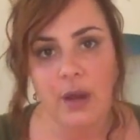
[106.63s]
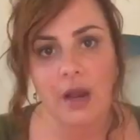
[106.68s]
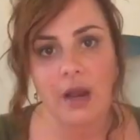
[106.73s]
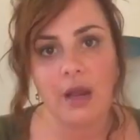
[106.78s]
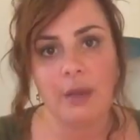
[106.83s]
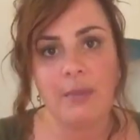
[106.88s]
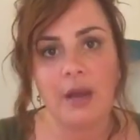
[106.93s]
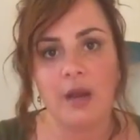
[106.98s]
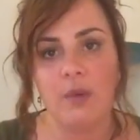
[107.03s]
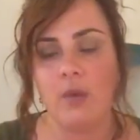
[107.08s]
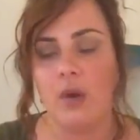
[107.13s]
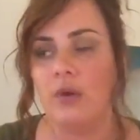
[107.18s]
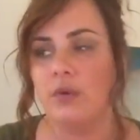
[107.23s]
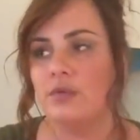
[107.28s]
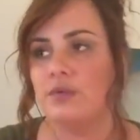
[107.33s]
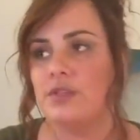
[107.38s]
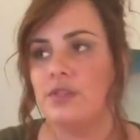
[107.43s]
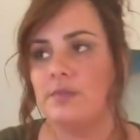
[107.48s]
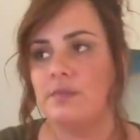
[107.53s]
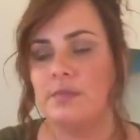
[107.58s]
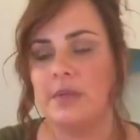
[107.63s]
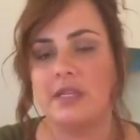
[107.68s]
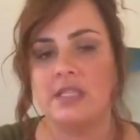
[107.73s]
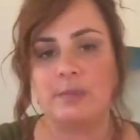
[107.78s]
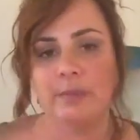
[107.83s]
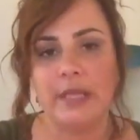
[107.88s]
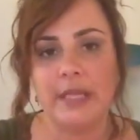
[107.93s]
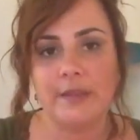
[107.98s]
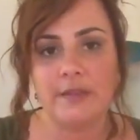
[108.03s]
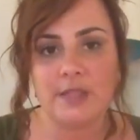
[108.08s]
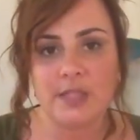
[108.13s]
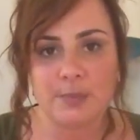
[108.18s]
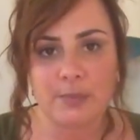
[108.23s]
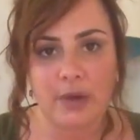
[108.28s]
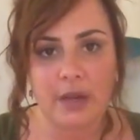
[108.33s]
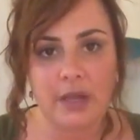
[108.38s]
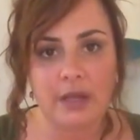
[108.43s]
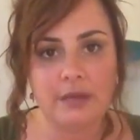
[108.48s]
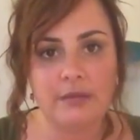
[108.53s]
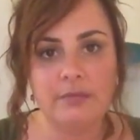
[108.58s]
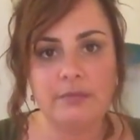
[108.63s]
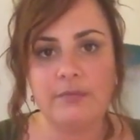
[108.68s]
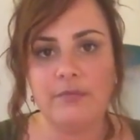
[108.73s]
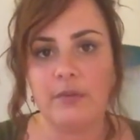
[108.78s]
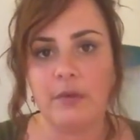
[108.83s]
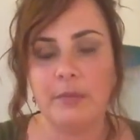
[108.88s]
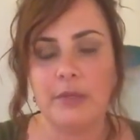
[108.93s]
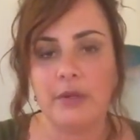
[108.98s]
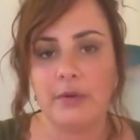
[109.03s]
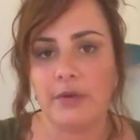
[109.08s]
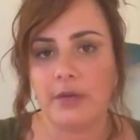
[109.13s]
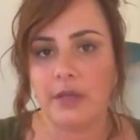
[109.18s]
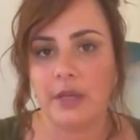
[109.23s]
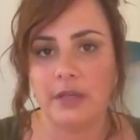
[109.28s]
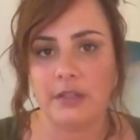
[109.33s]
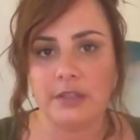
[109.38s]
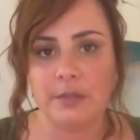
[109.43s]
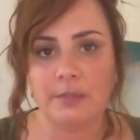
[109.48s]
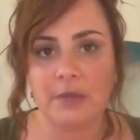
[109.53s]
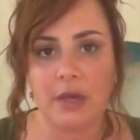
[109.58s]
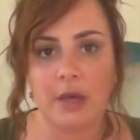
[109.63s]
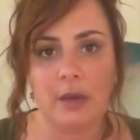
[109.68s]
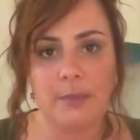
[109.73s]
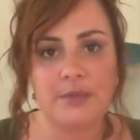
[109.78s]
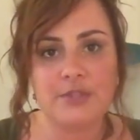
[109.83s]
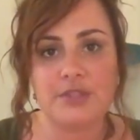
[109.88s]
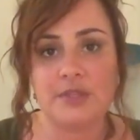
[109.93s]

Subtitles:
I won't explain the spread from here to Kingdom Come.